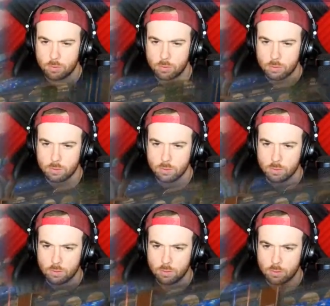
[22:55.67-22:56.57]

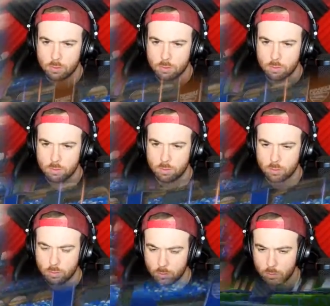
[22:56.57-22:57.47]

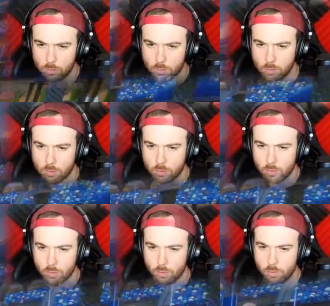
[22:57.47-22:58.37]

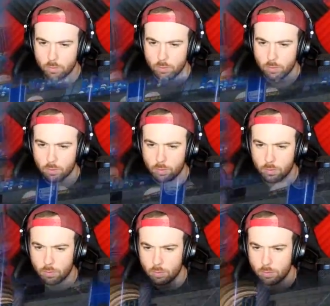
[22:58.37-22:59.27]

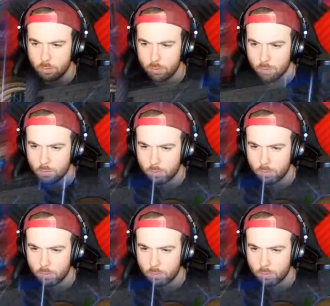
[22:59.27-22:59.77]
[no speech]